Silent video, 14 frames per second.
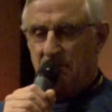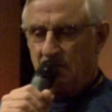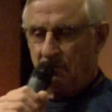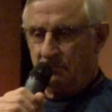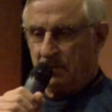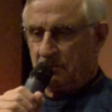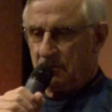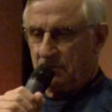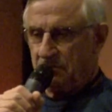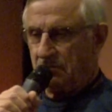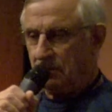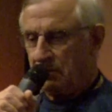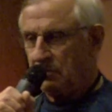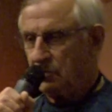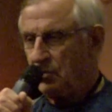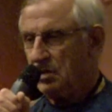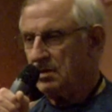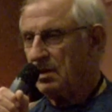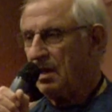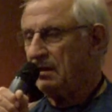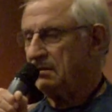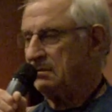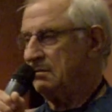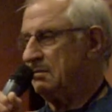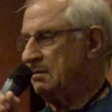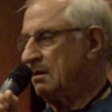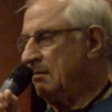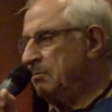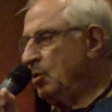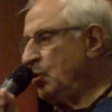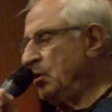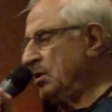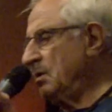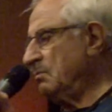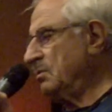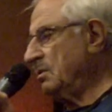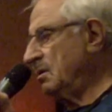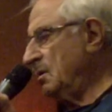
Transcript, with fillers: So people started doing that, uploading them to